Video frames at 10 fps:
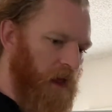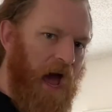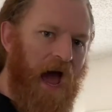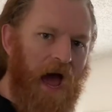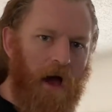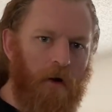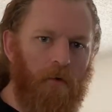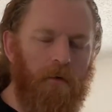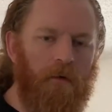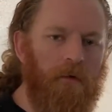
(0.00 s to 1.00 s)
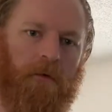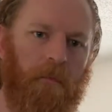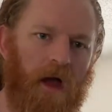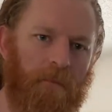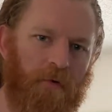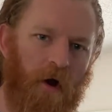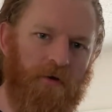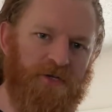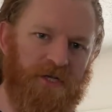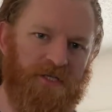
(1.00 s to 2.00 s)
How? My
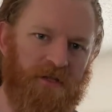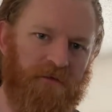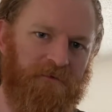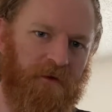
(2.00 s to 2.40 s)
approach into the